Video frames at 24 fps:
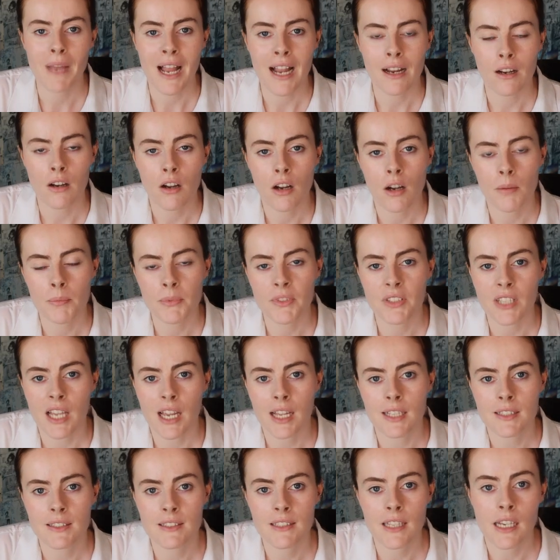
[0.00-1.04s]
backups
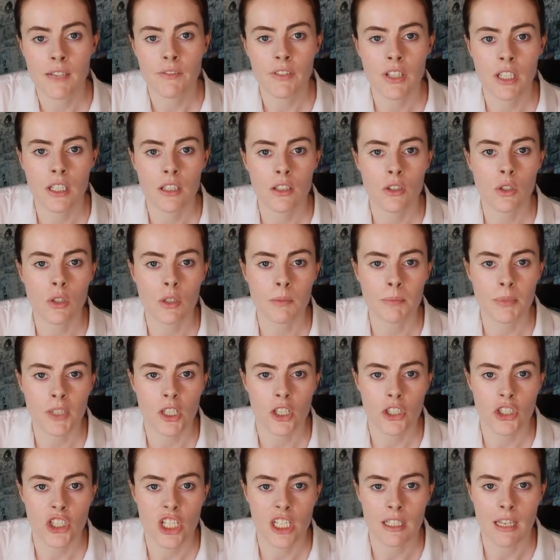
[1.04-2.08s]
and saving your
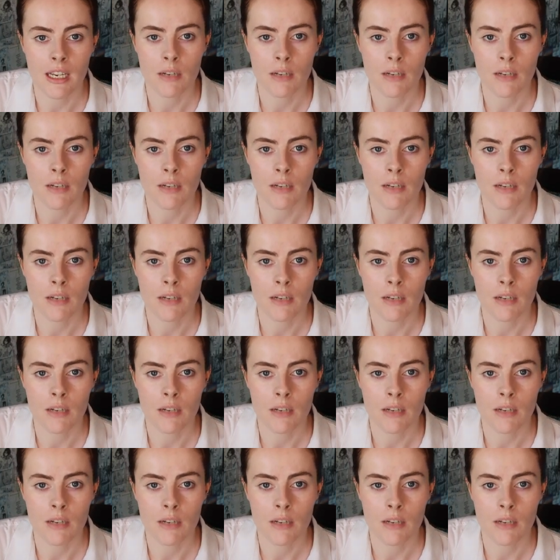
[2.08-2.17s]
project,